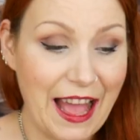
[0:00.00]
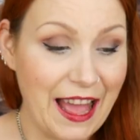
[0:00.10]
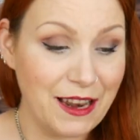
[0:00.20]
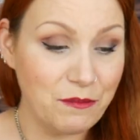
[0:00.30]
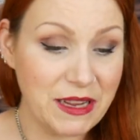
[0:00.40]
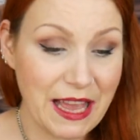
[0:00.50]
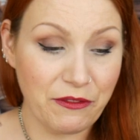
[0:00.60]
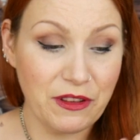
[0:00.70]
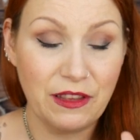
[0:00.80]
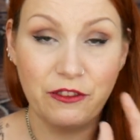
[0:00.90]
and bring
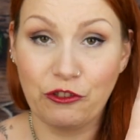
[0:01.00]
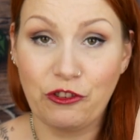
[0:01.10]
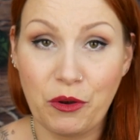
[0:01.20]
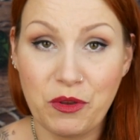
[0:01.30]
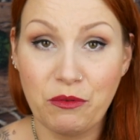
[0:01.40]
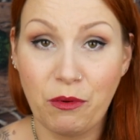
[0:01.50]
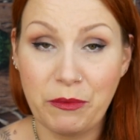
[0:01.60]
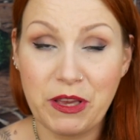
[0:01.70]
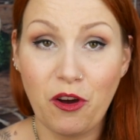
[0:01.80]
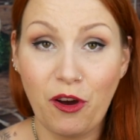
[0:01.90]
everything to show you what
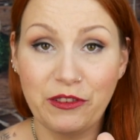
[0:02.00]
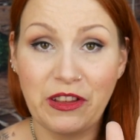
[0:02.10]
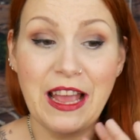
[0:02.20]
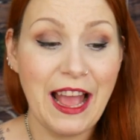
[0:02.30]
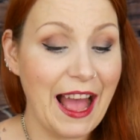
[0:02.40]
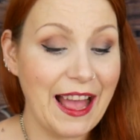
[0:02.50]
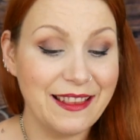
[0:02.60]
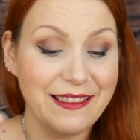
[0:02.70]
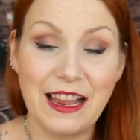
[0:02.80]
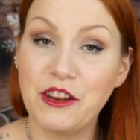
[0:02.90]
we got
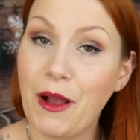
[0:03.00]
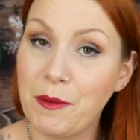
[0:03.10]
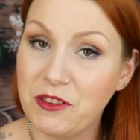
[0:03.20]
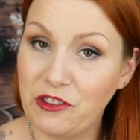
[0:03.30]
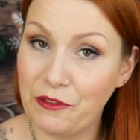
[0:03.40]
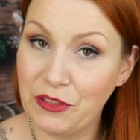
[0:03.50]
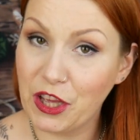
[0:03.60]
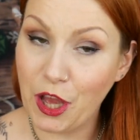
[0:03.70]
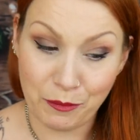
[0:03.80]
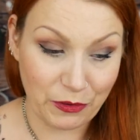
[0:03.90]
and tell you how much
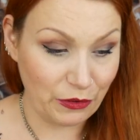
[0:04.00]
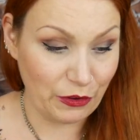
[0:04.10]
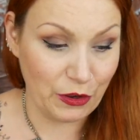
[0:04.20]
everything comes